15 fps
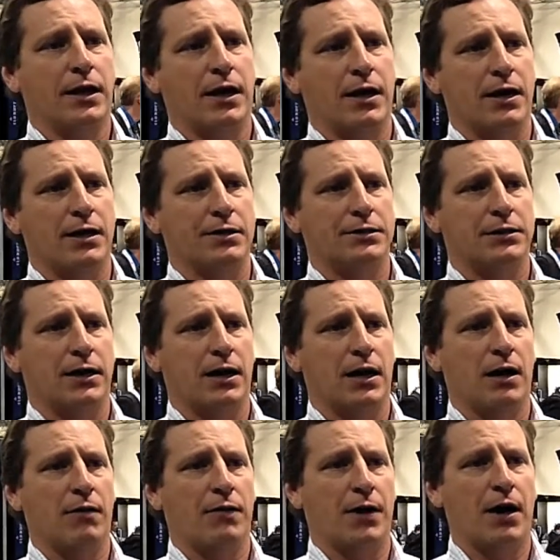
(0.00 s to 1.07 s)
and
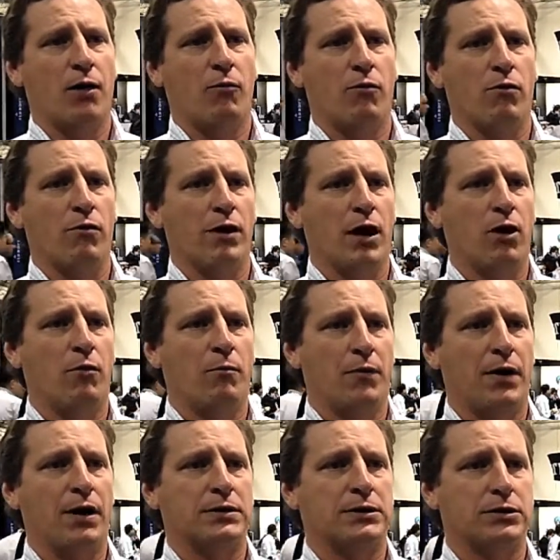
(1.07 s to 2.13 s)
uh, that will help
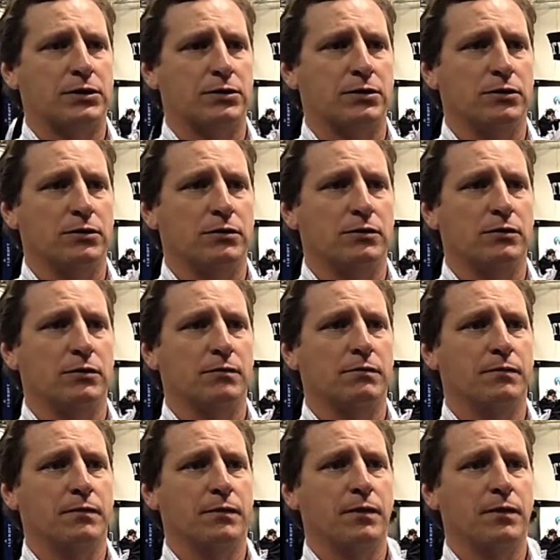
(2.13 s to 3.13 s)
us to